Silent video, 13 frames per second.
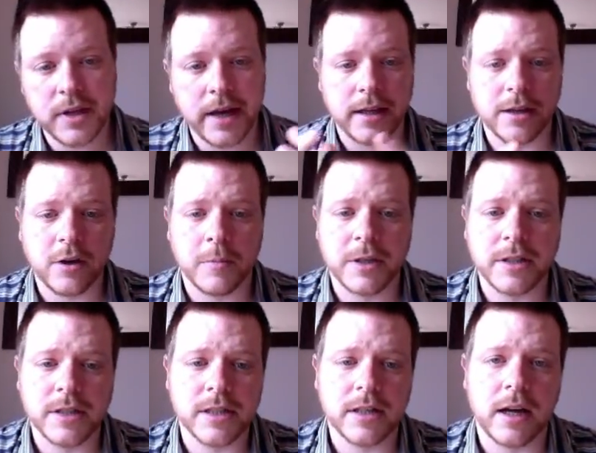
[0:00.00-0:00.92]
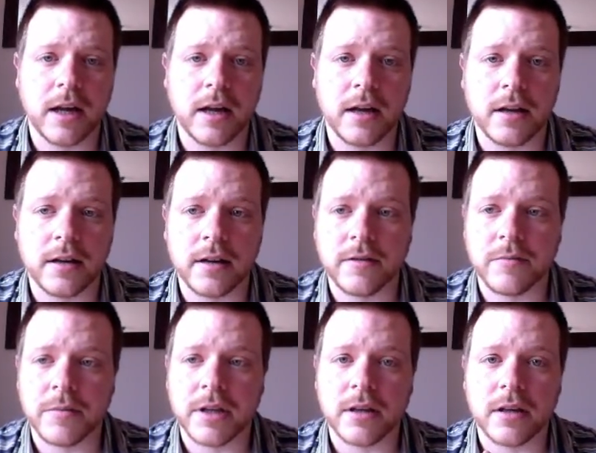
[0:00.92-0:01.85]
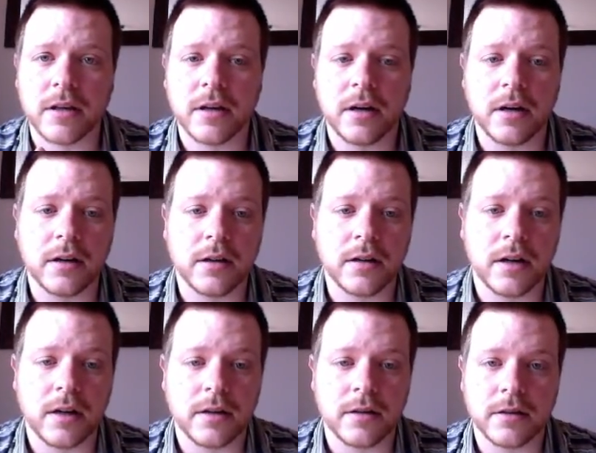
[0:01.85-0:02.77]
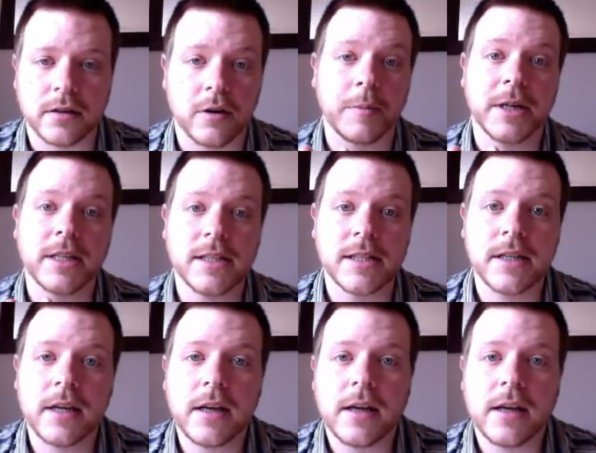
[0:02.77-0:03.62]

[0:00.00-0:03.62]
Any comments, leave them in the comments,